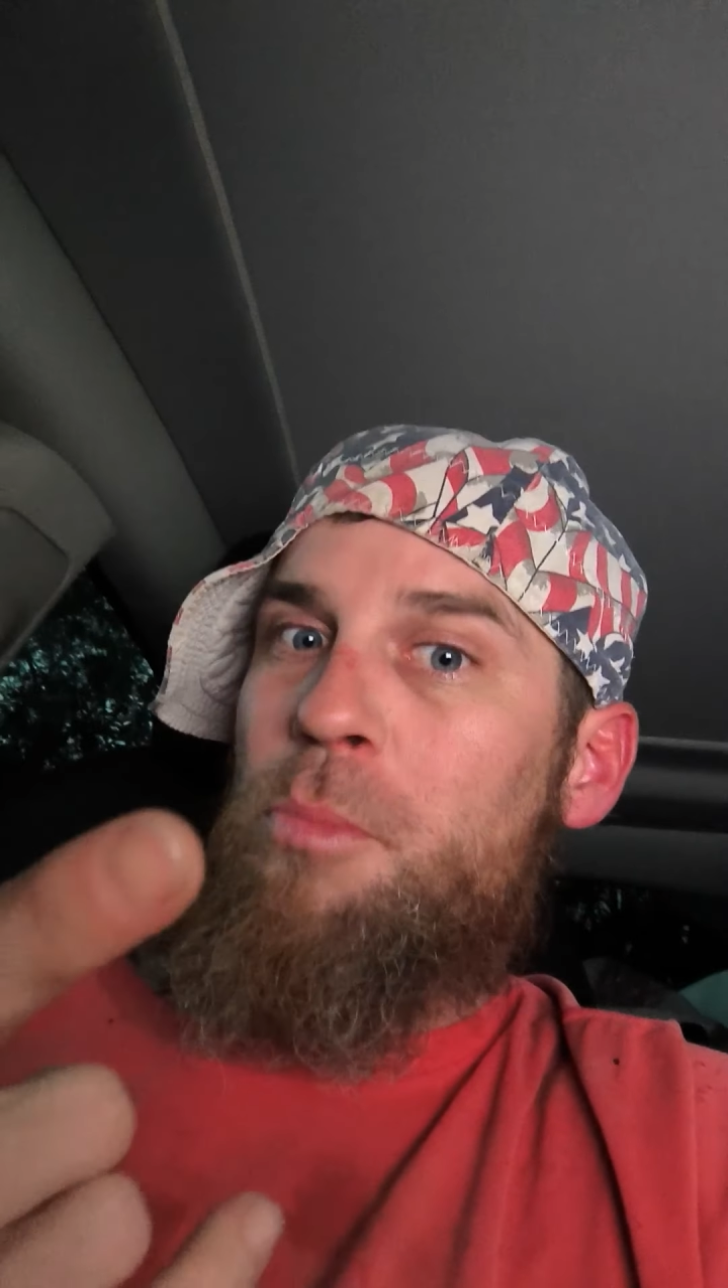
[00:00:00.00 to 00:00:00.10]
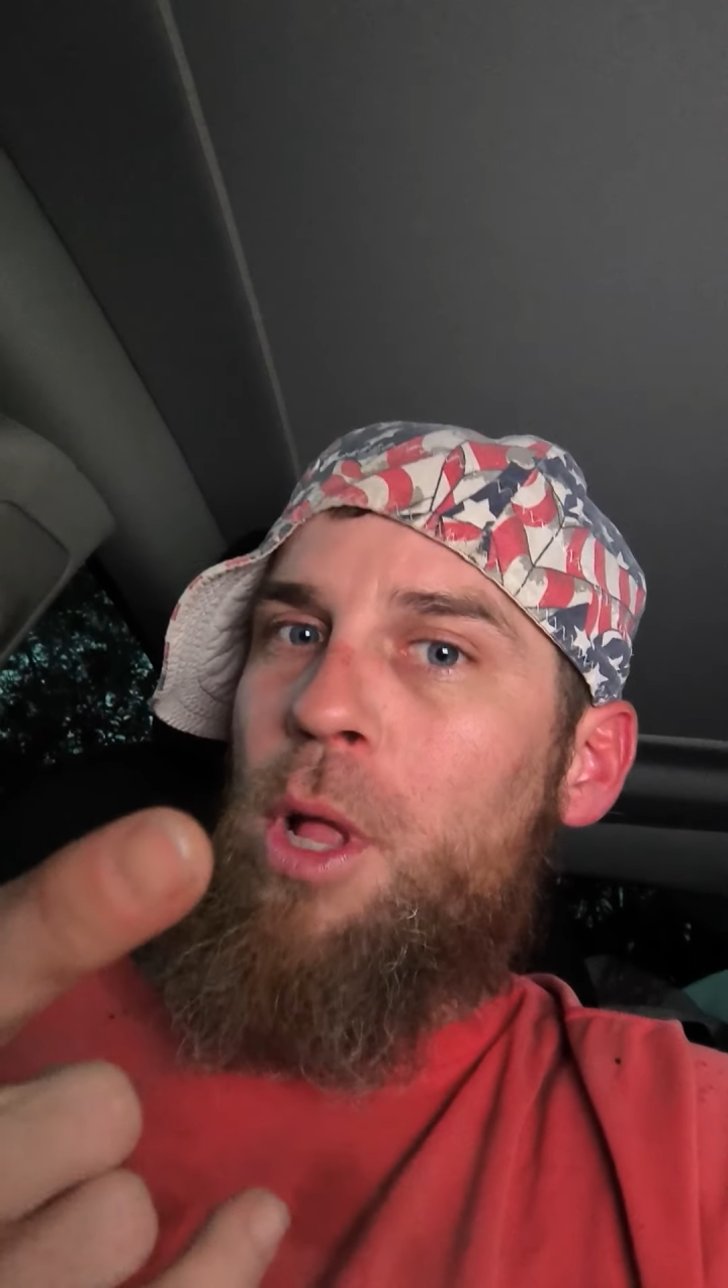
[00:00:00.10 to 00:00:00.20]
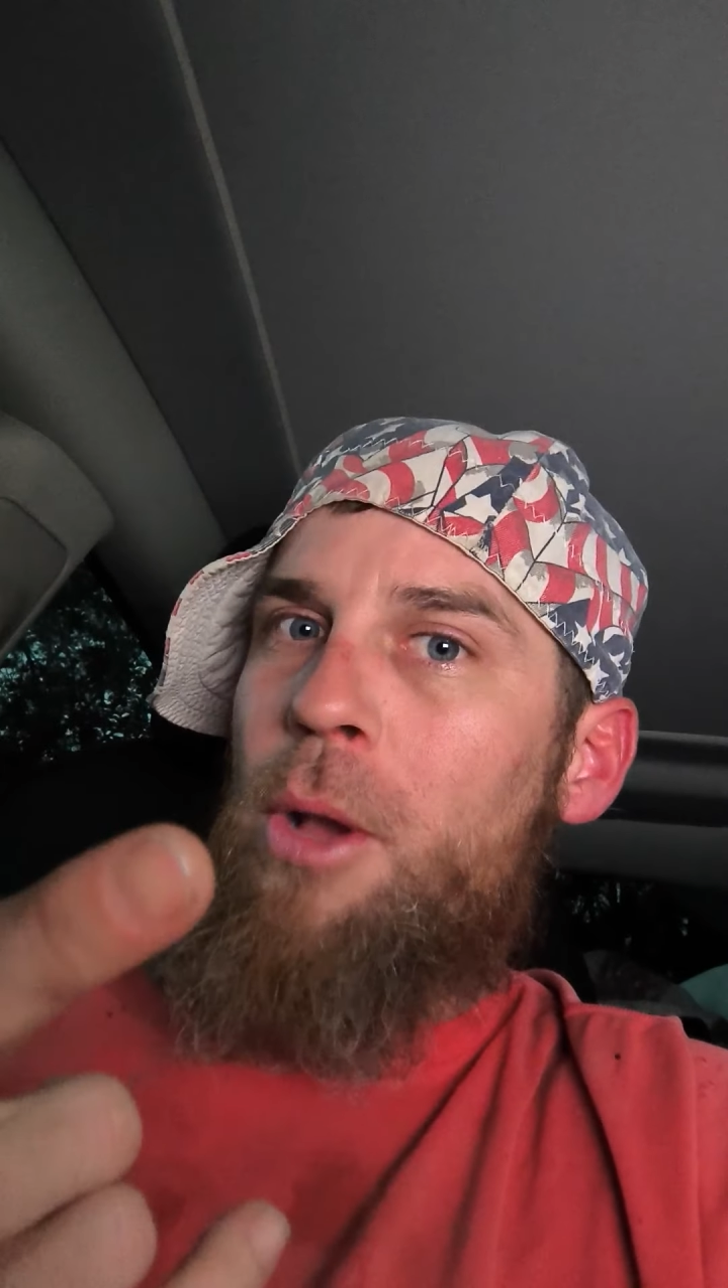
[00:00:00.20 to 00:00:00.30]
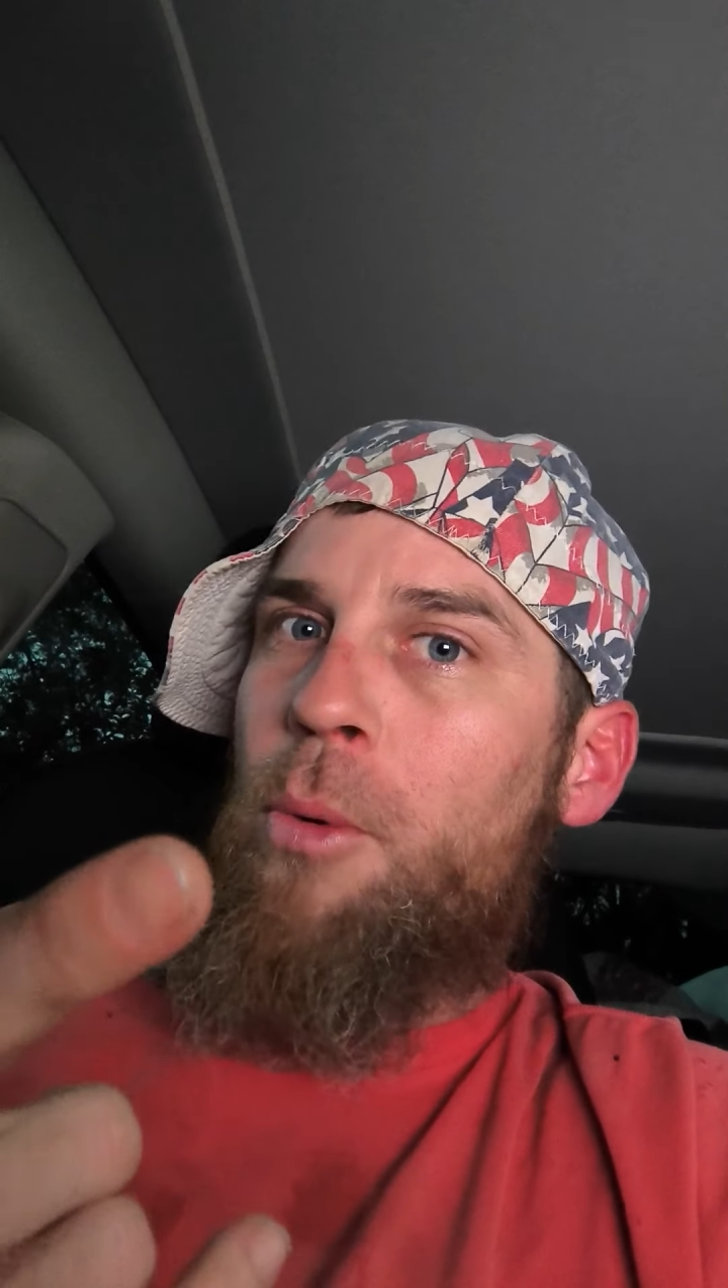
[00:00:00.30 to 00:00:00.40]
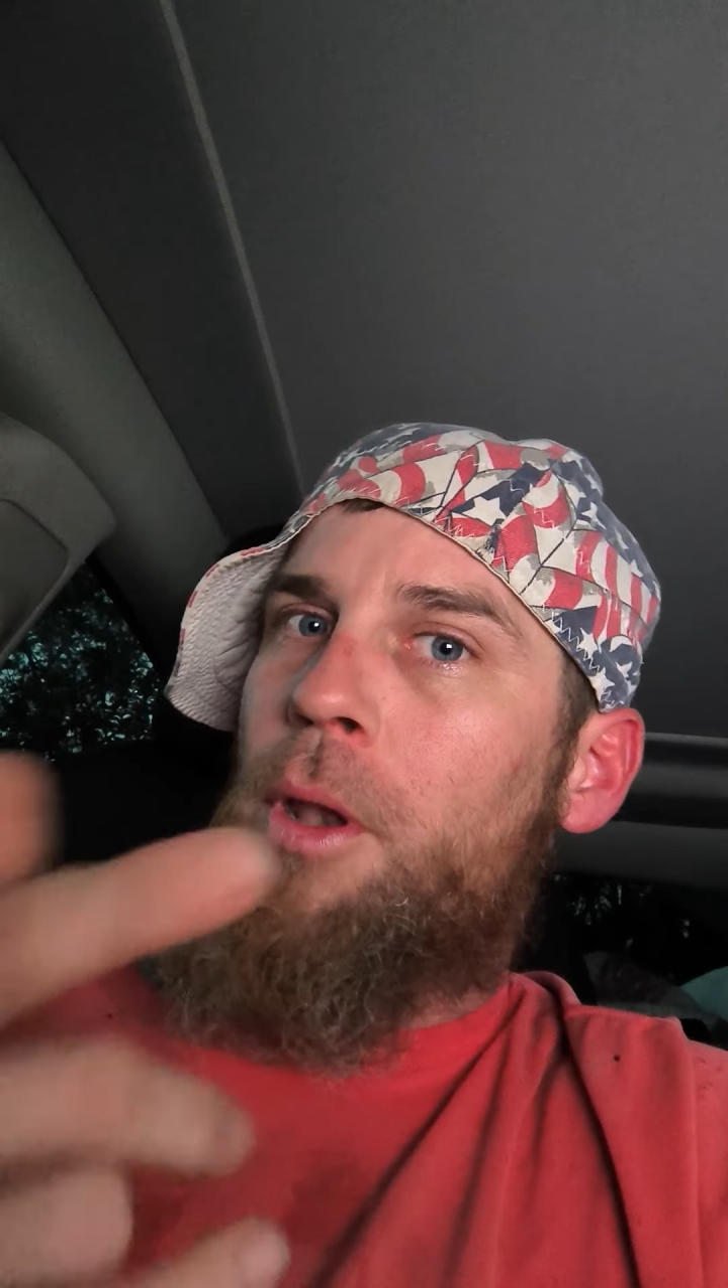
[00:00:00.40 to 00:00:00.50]

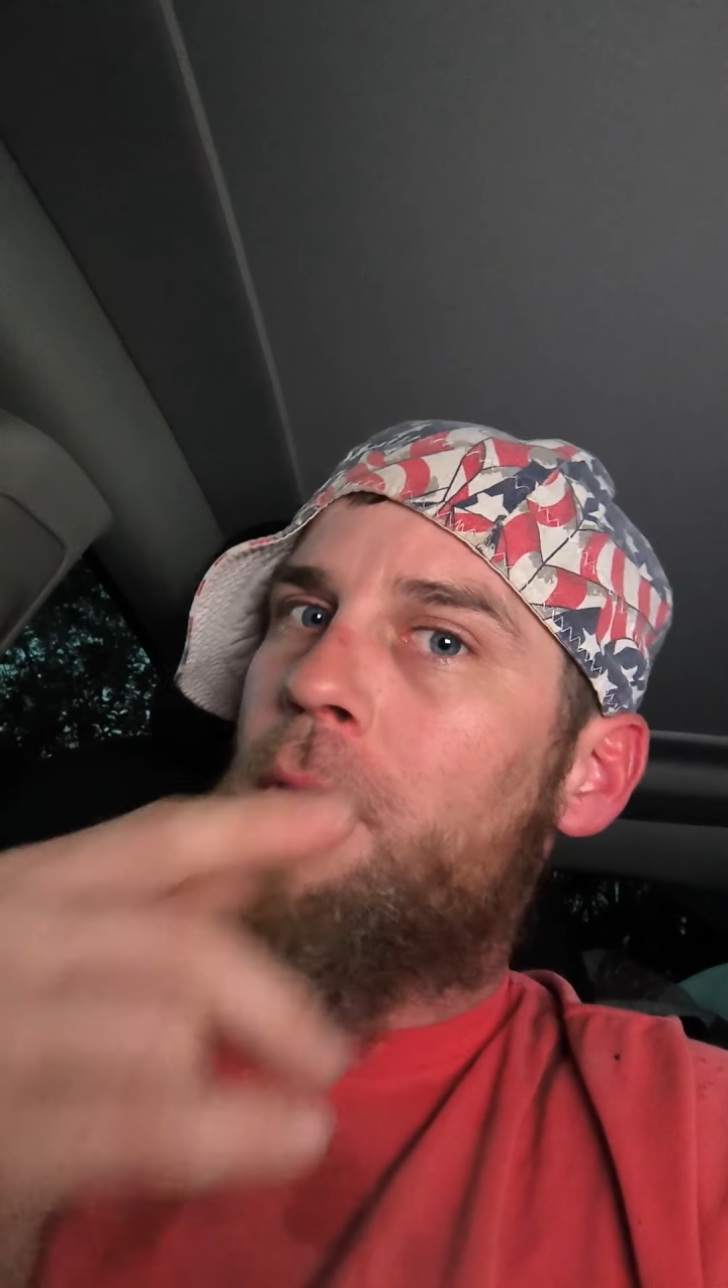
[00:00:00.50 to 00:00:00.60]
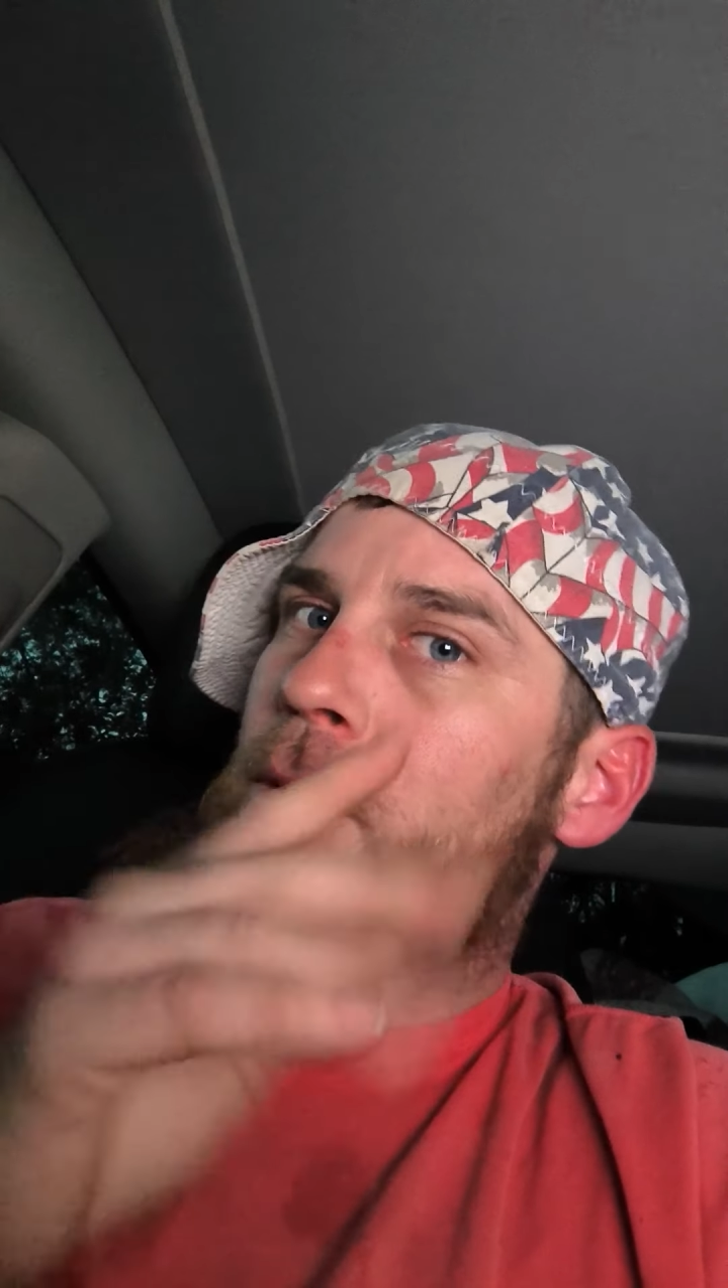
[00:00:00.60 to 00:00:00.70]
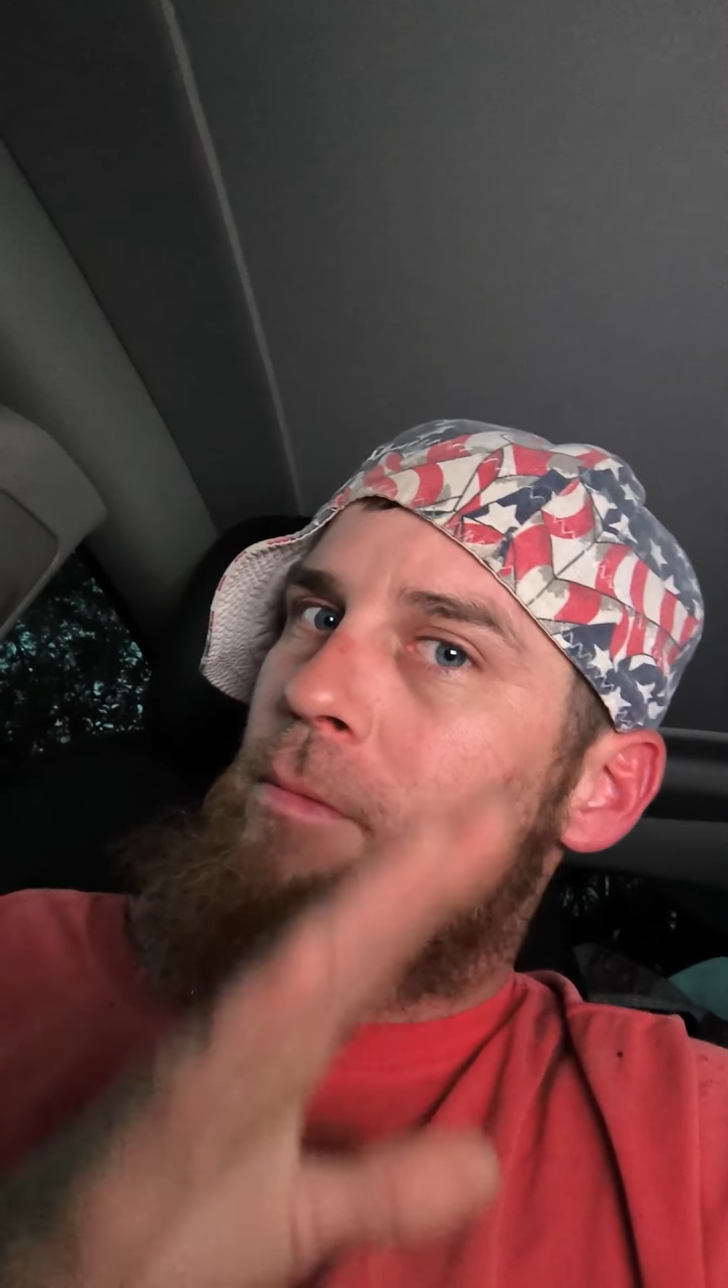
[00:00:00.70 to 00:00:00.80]
plywood.